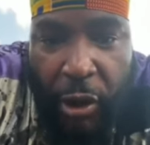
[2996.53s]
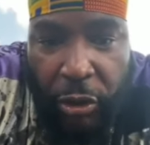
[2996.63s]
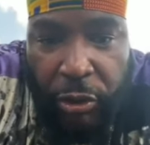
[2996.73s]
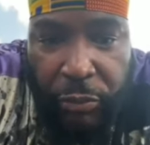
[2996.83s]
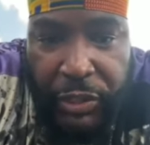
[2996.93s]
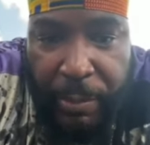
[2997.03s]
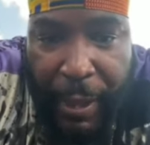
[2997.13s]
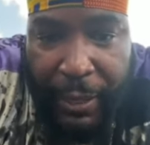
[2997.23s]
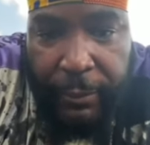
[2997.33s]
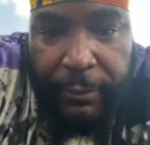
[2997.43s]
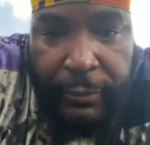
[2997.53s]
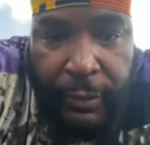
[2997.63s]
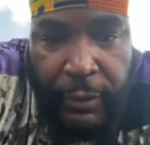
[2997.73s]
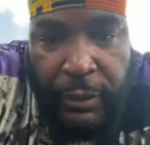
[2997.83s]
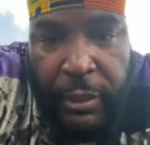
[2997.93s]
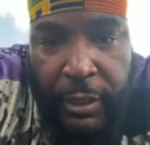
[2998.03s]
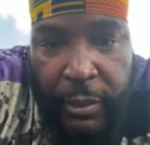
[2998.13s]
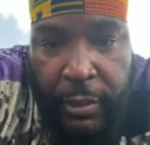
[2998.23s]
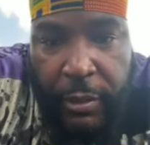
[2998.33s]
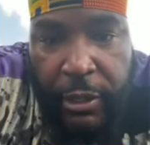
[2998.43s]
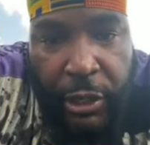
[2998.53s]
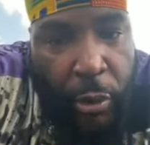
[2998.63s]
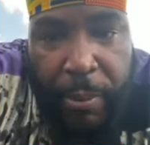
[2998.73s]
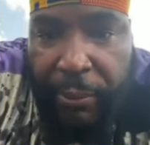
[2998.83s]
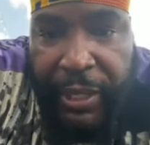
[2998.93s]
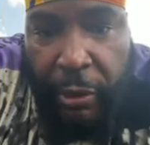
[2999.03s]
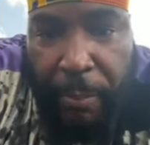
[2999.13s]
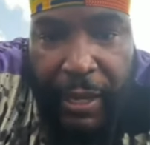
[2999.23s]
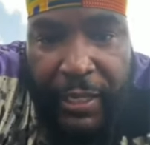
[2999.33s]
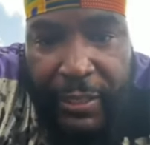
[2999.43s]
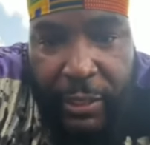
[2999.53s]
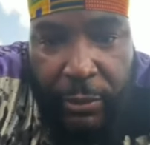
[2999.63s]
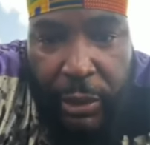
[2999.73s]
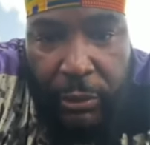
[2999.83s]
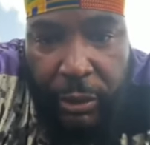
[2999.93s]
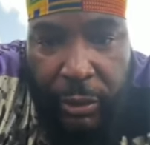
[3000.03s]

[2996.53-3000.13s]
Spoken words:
all due respect. No burrito bunnies, no.